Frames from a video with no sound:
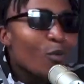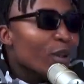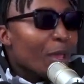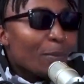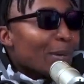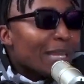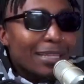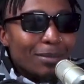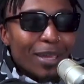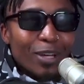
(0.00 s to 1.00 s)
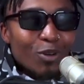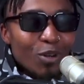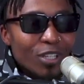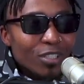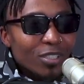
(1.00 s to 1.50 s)
When I play them, I
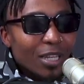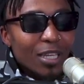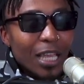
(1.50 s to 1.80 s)
cringe.